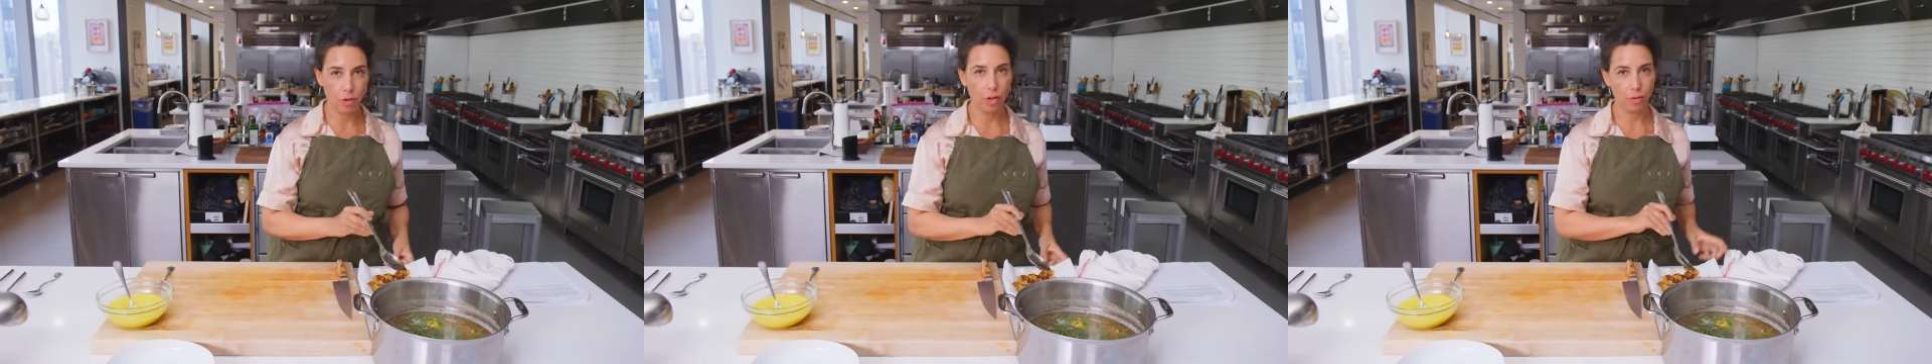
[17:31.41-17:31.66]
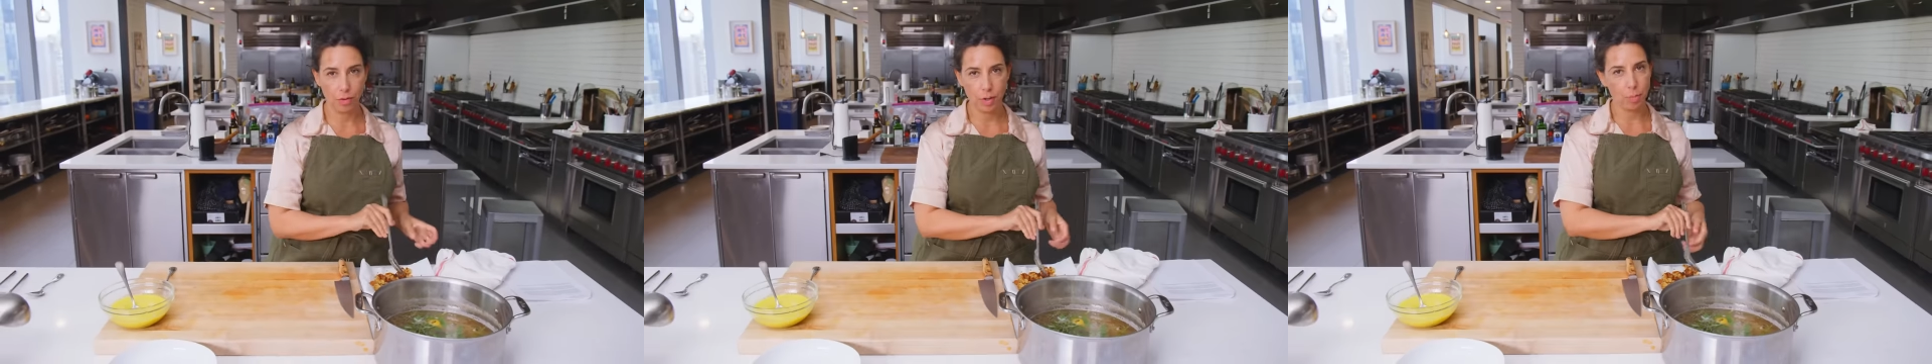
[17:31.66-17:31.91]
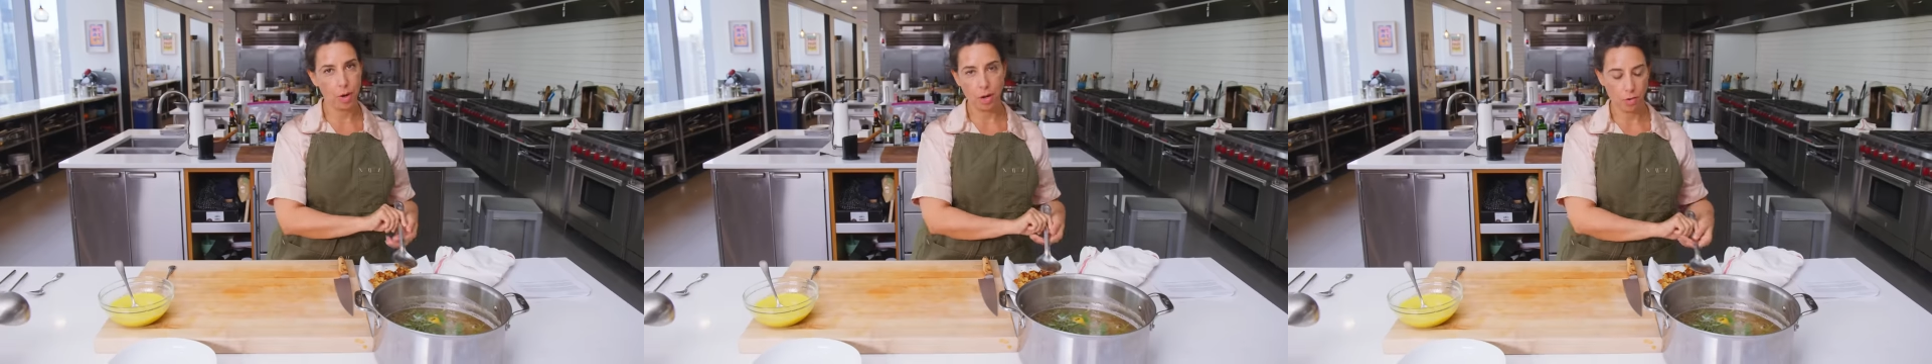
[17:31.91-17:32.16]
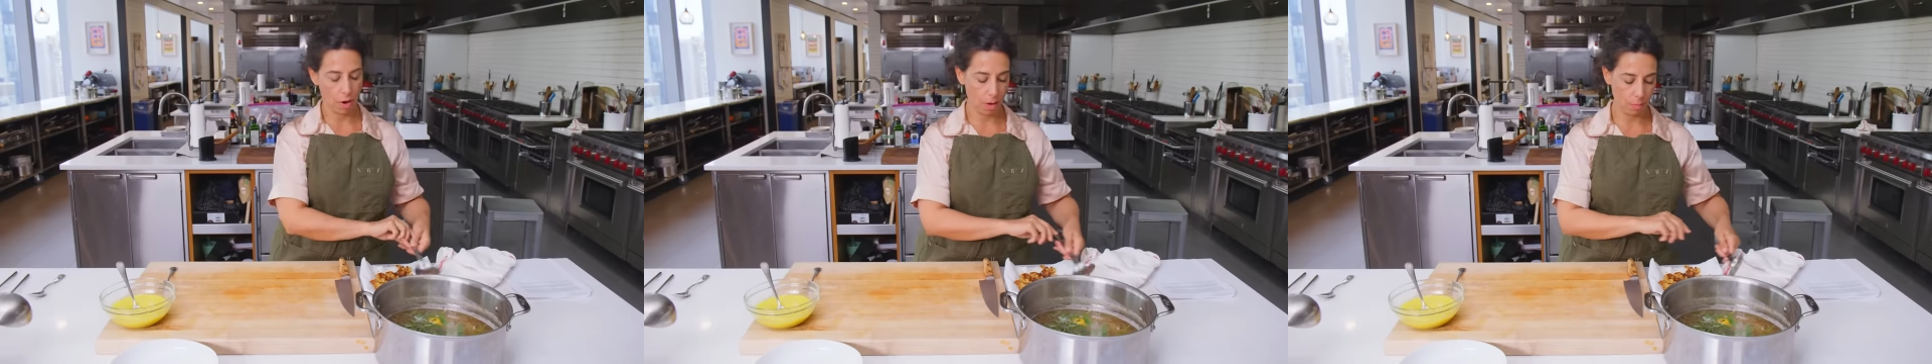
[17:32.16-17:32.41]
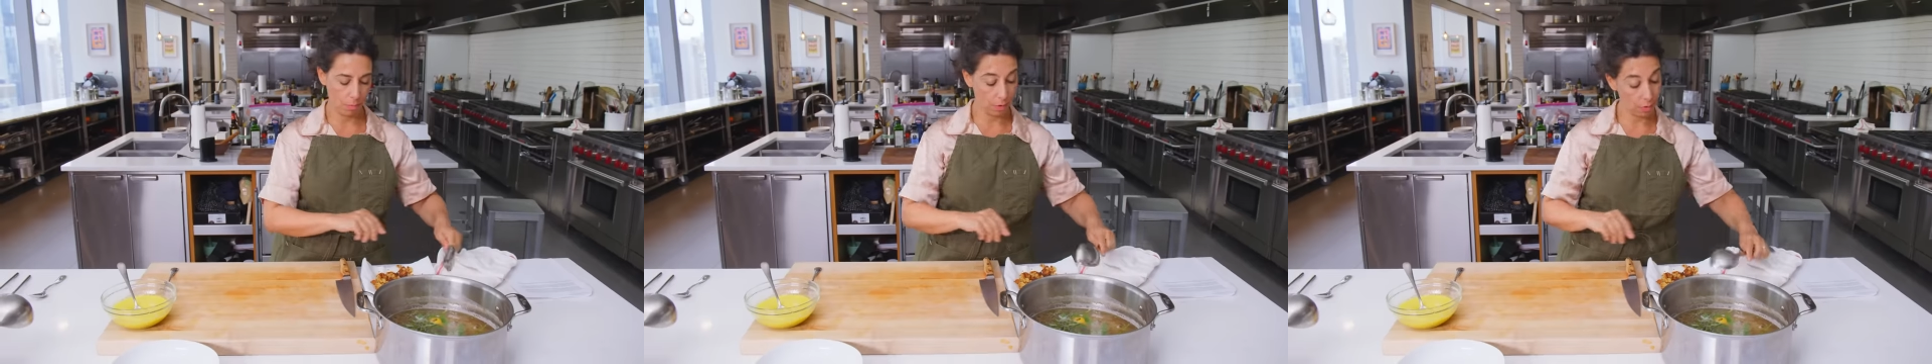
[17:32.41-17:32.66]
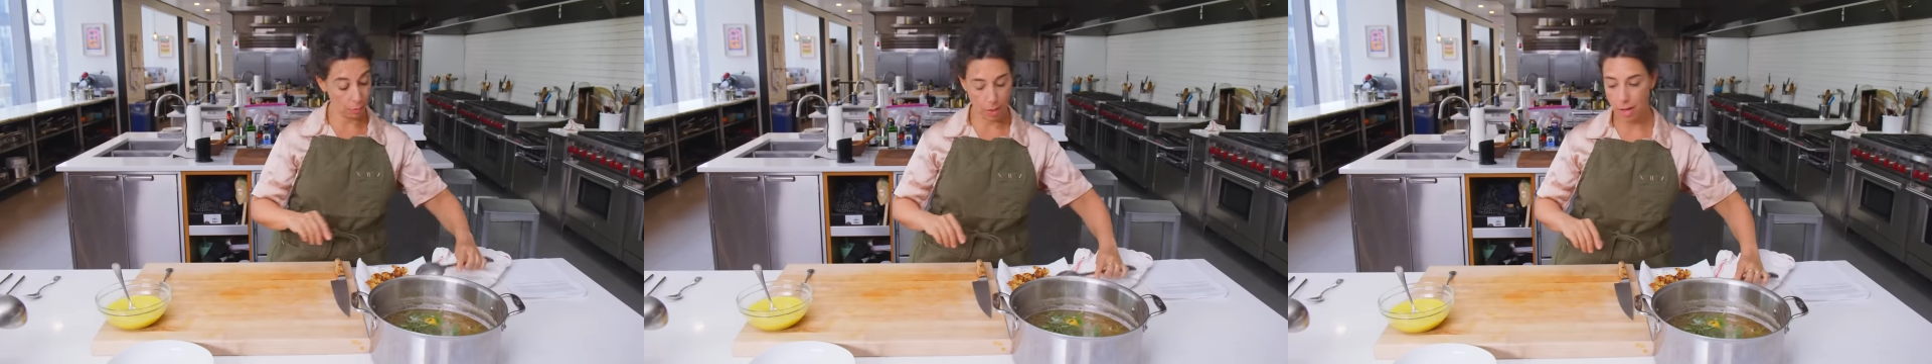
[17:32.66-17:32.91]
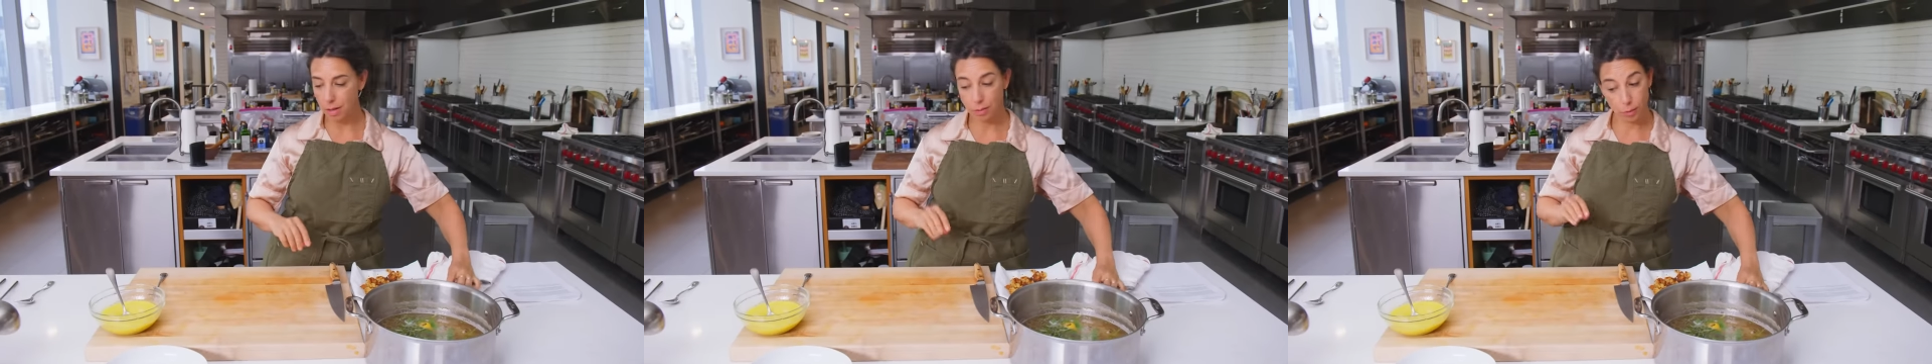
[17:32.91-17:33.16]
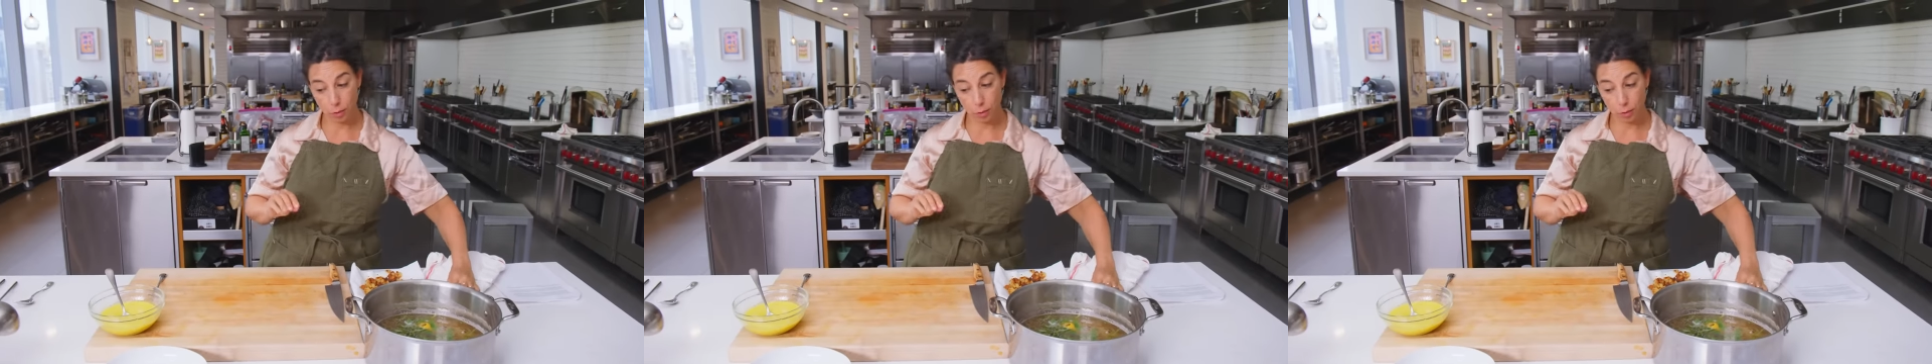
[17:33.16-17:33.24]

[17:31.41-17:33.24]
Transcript: toasted breadcrumbs as well.